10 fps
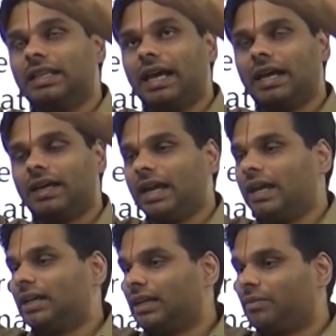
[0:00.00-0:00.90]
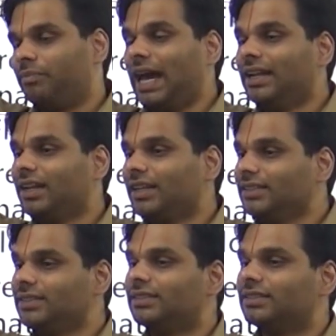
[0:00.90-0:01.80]
The
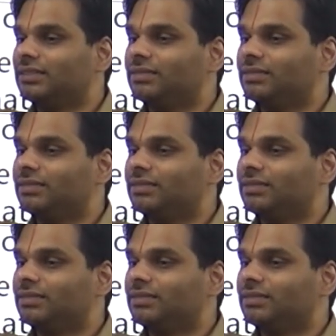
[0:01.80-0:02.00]
banner is